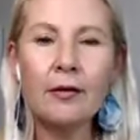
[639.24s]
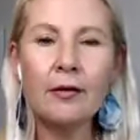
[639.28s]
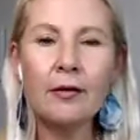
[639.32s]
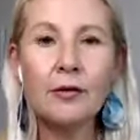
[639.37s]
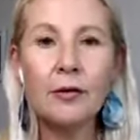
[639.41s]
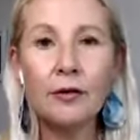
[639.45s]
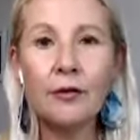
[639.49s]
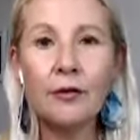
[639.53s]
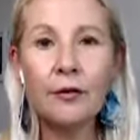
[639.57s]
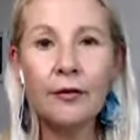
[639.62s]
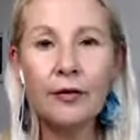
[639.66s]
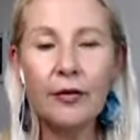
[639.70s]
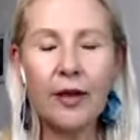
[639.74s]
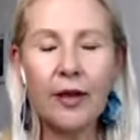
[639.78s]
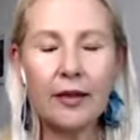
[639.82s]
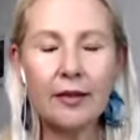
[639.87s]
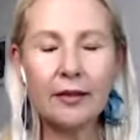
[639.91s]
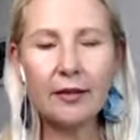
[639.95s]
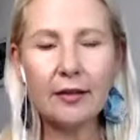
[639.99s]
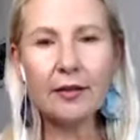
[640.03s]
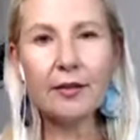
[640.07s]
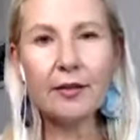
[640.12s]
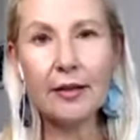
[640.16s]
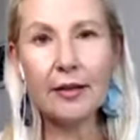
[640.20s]
So
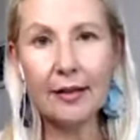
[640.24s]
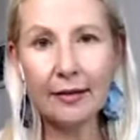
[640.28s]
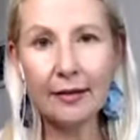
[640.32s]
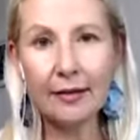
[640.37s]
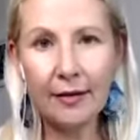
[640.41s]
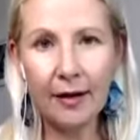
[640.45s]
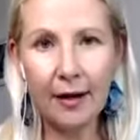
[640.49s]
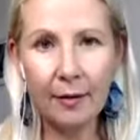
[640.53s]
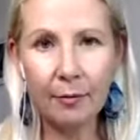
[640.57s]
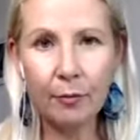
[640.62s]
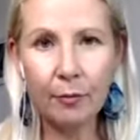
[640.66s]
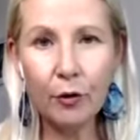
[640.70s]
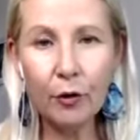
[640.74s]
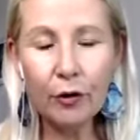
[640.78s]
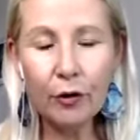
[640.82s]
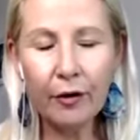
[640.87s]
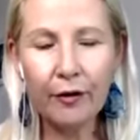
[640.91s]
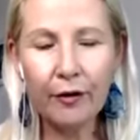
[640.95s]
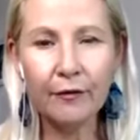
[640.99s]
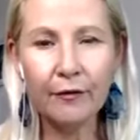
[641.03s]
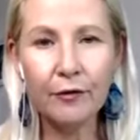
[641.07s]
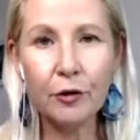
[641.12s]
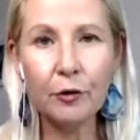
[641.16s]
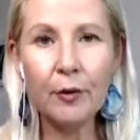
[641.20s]
that's just an example
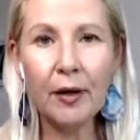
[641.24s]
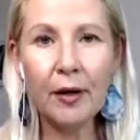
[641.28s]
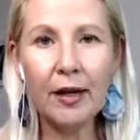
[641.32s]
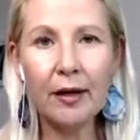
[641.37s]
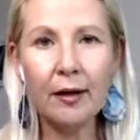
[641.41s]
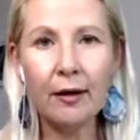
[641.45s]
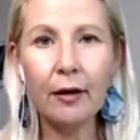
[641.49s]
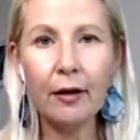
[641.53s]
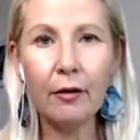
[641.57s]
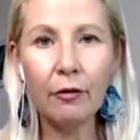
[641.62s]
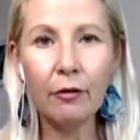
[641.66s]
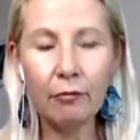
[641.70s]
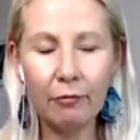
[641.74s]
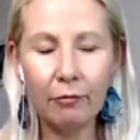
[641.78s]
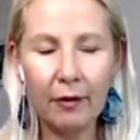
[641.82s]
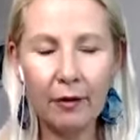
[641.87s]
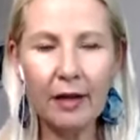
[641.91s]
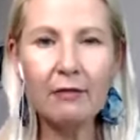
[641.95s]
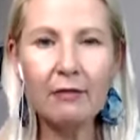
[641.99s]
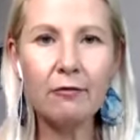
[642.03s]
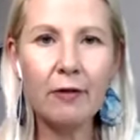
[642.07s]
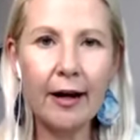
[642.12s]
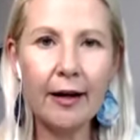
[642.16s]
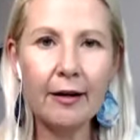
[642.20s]
of doing
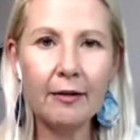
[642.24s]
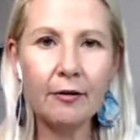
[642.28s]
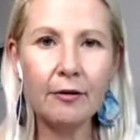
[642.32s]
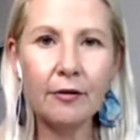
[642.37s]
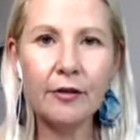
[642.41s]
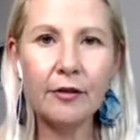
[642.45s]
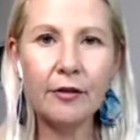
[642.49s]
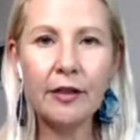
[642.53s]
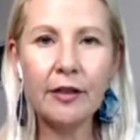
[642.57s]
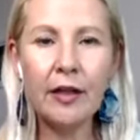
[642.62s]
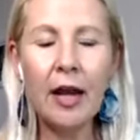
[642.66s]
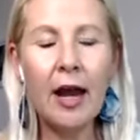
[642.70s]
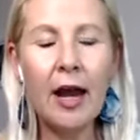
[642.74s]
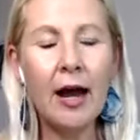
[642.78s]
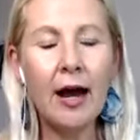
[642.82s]
three rounds.